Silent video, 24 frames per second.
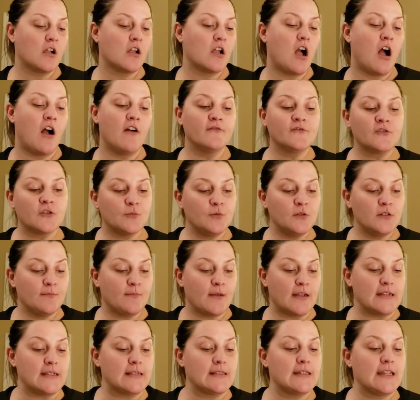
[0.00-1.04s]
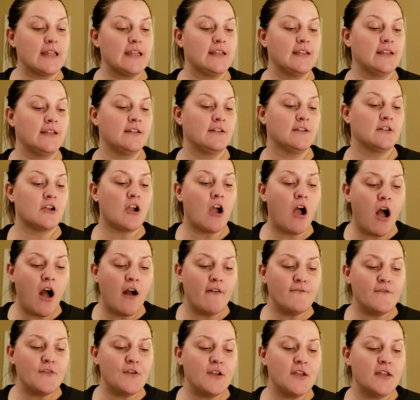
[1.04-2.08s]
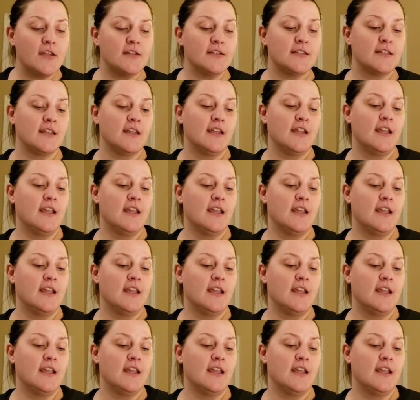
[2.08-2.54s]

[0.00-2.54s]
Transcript: comfortable in my skin, confident,